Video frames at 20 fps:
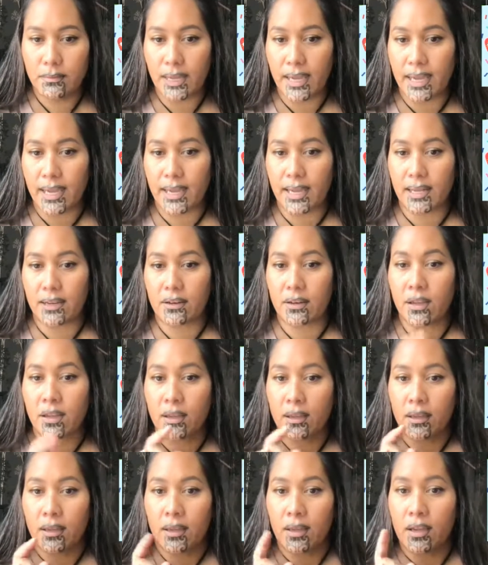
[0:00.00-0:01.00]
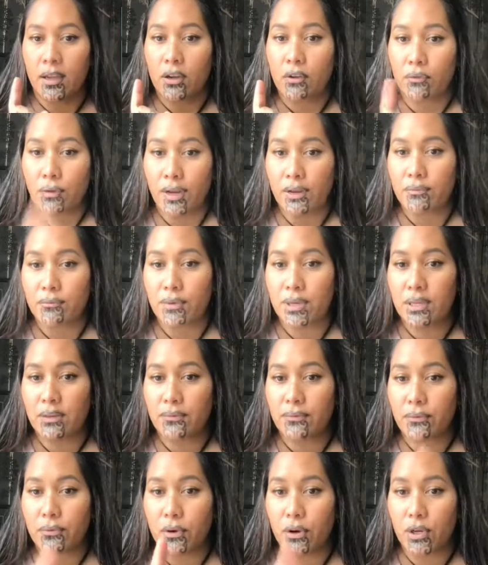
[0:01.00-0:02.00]
And ground rent
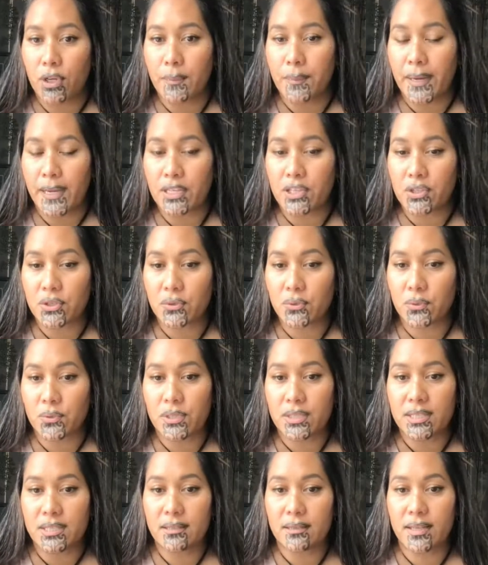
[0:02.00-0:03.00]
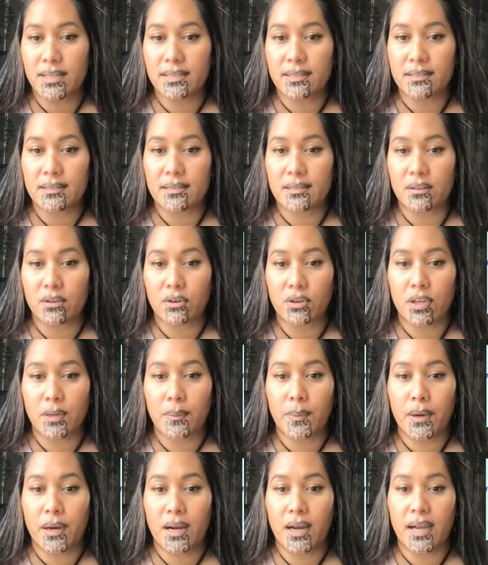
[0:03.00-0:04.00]
for occupation orders and license to
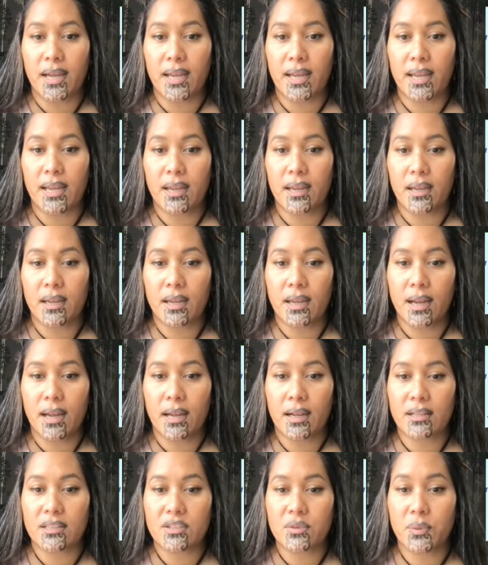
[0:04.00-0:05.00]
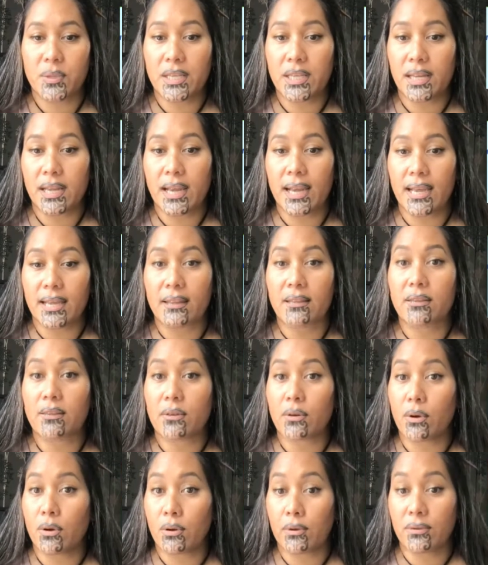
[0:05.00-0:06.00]
occupy, 28th
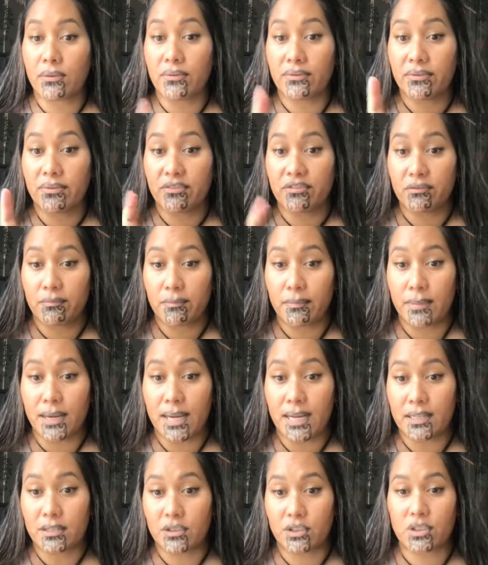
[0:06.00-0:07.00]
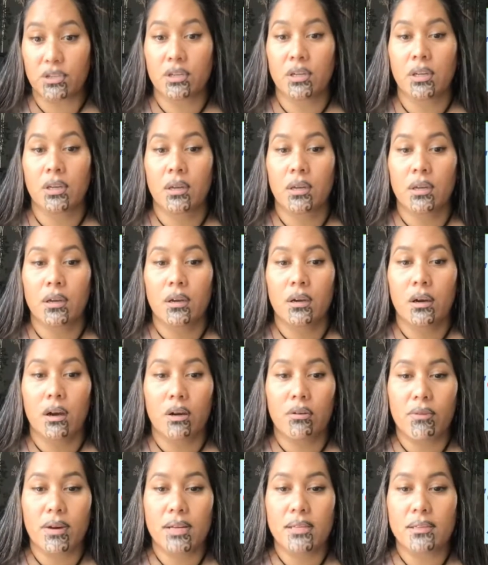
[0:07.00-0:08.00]
of March.
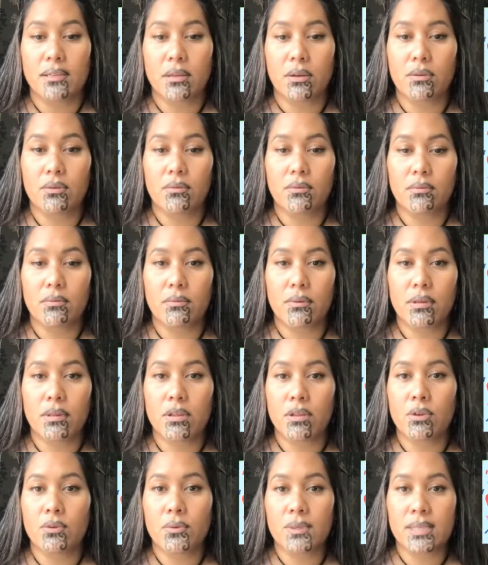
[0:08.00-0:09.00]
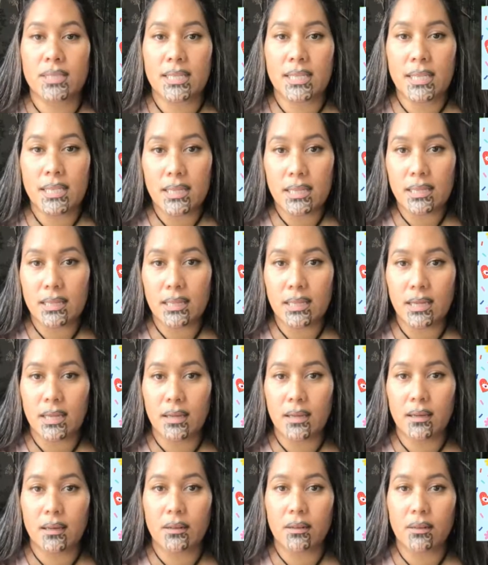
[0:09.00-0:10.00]
All right, so you'll see in
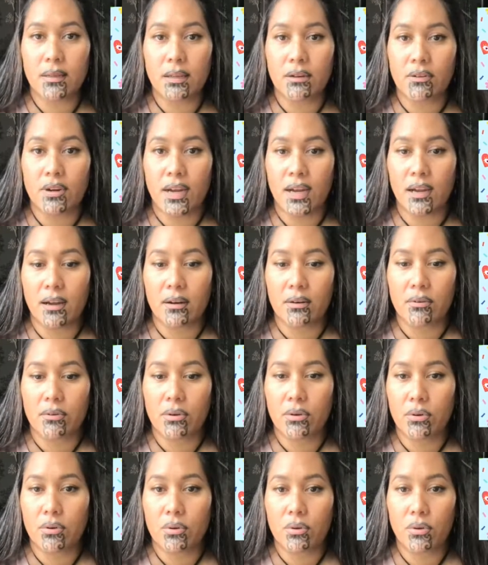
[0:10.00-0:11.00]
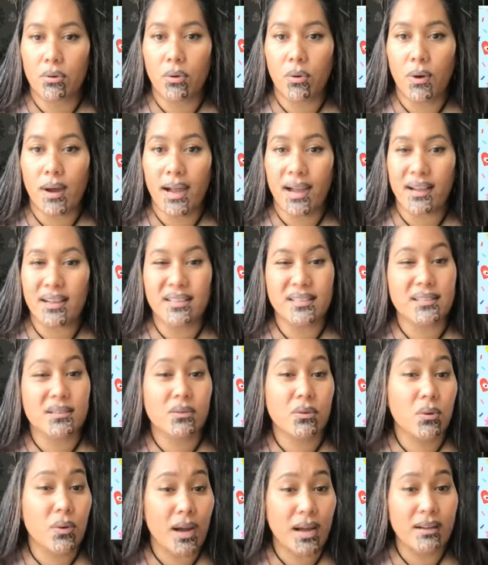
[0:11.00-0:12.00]
there are koha
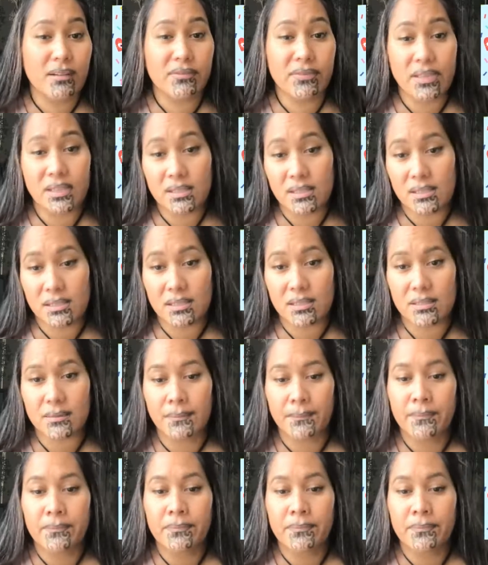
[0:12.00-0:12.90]
events.